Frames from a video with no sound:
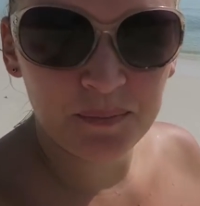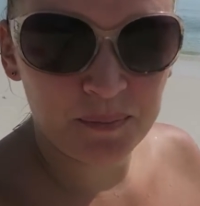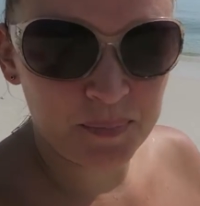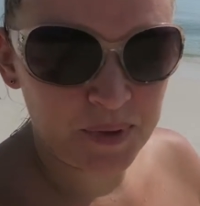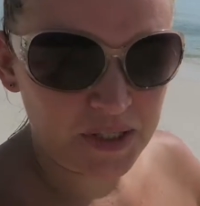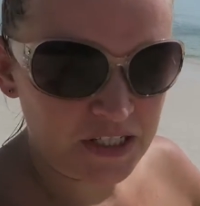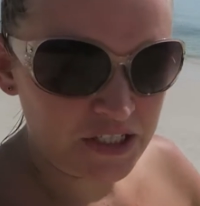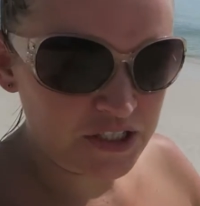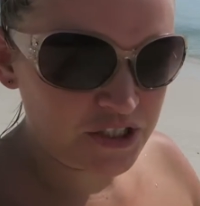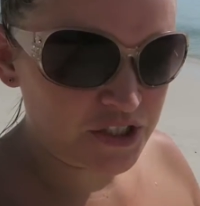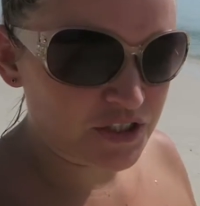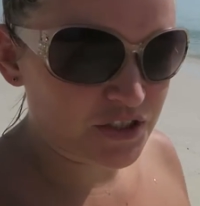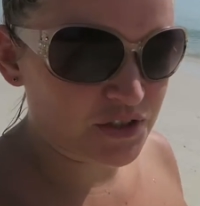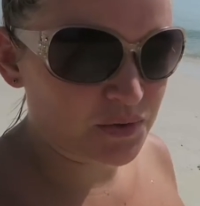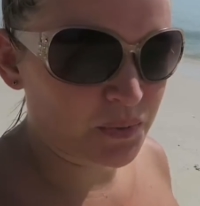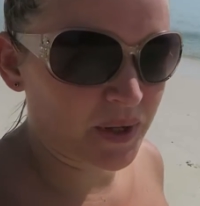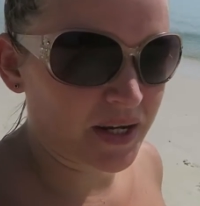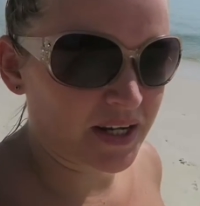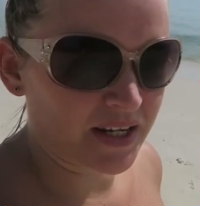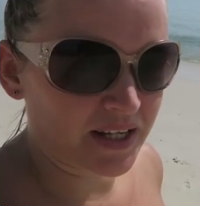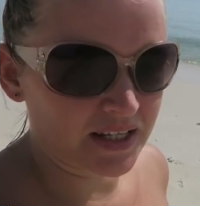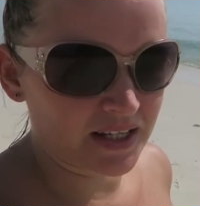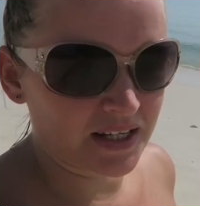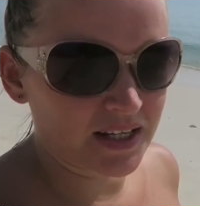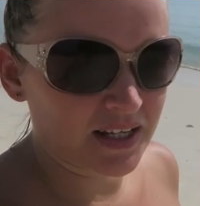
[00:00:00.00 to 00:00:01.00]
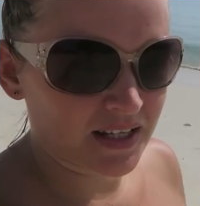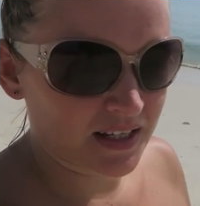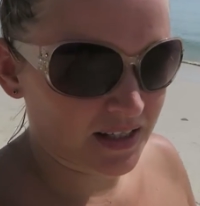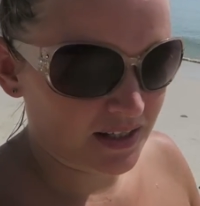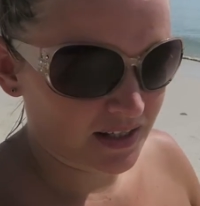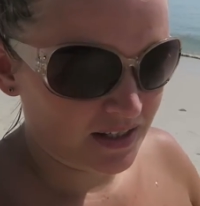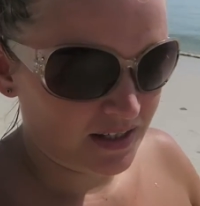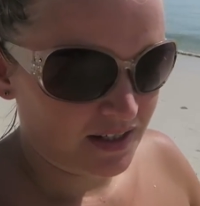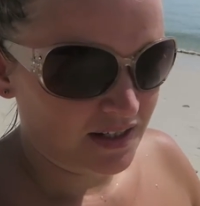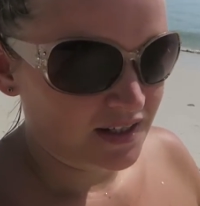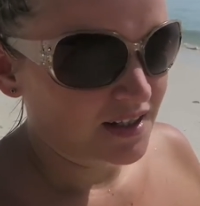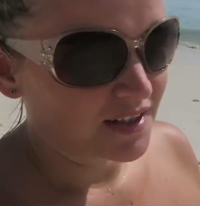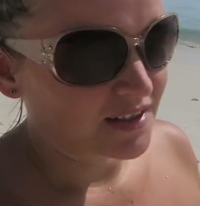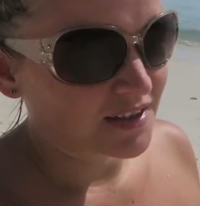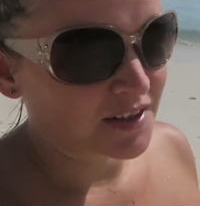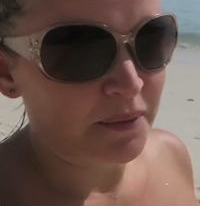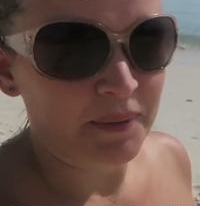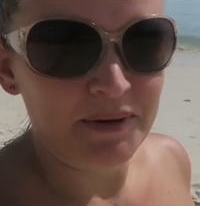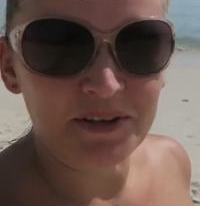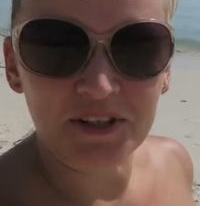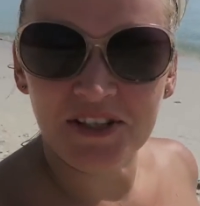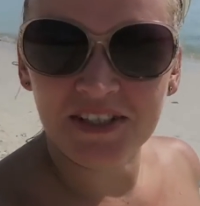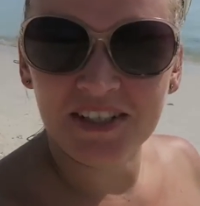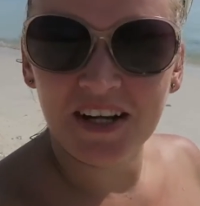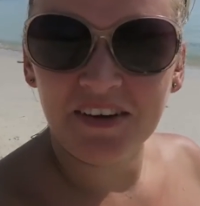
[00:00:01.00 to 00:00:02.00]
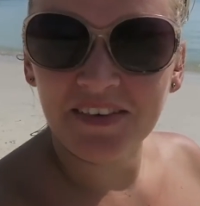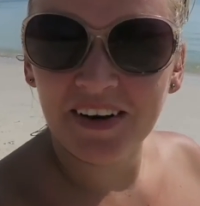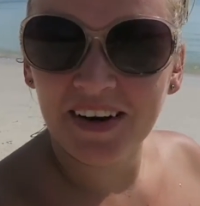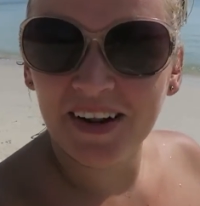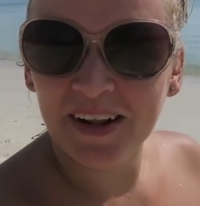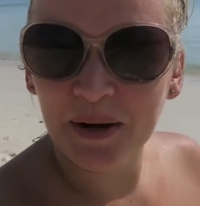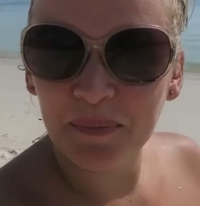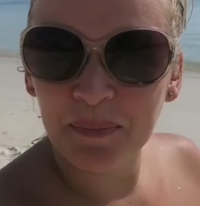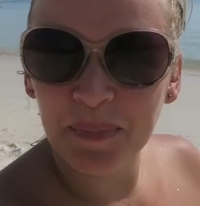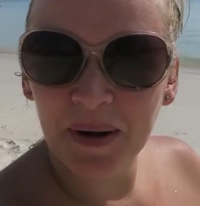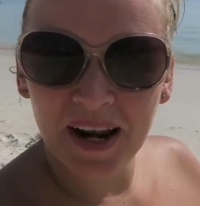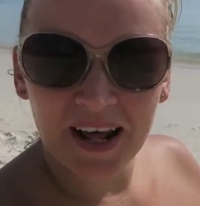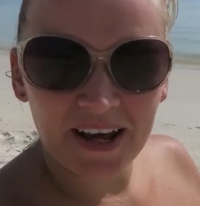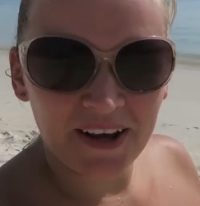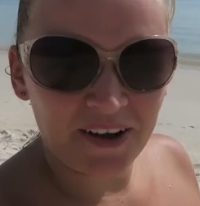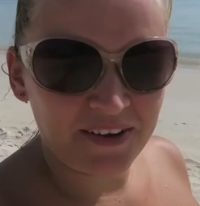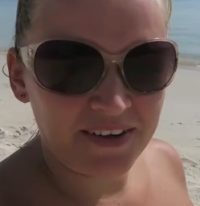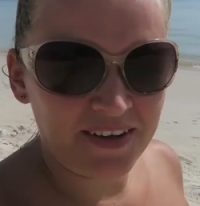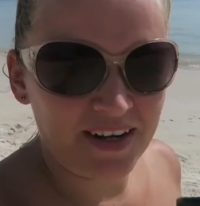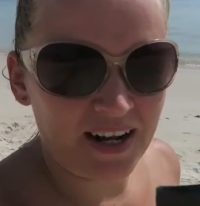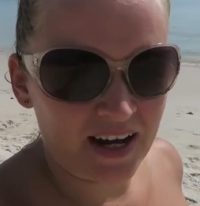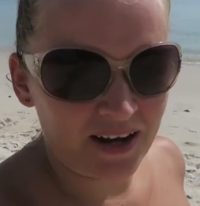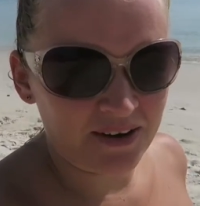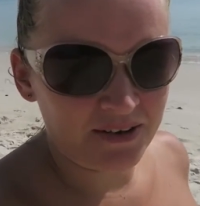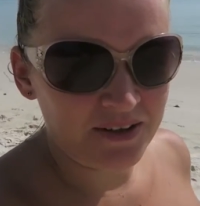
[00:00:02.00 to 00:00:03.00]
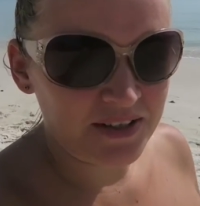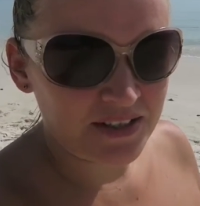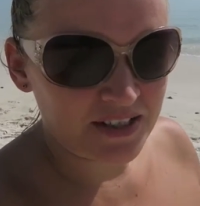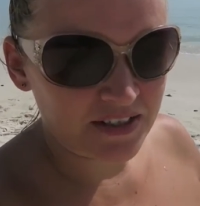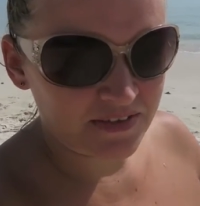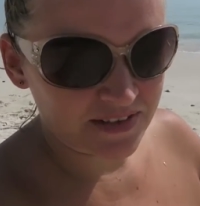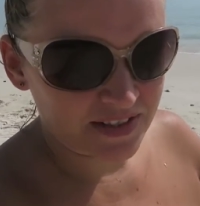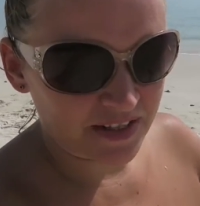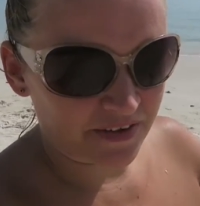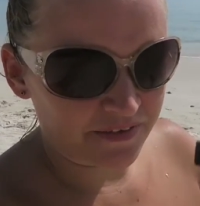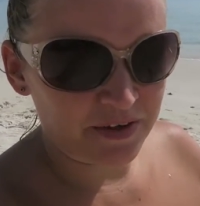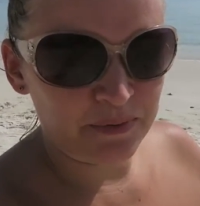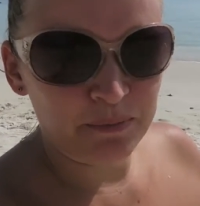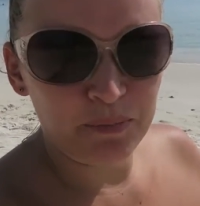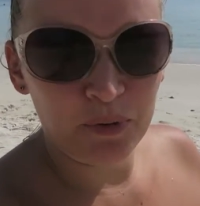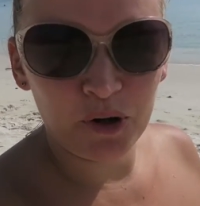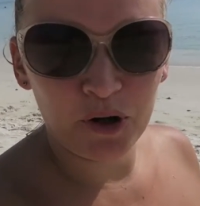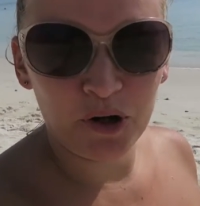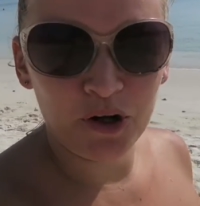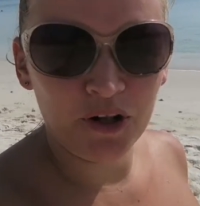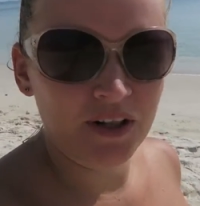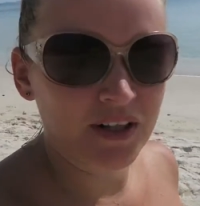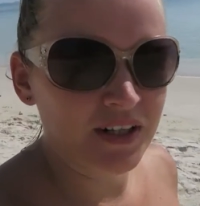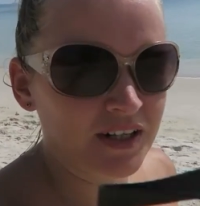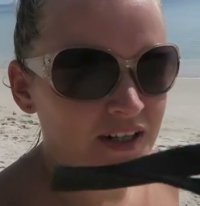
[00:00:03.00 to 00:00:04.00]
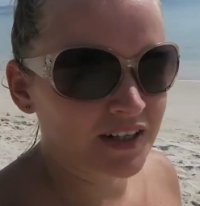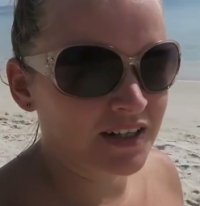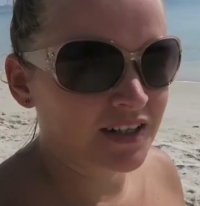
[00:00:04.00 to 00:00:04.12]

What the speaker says: beach swing that we're just having a little play on now. Stephen's having a ball.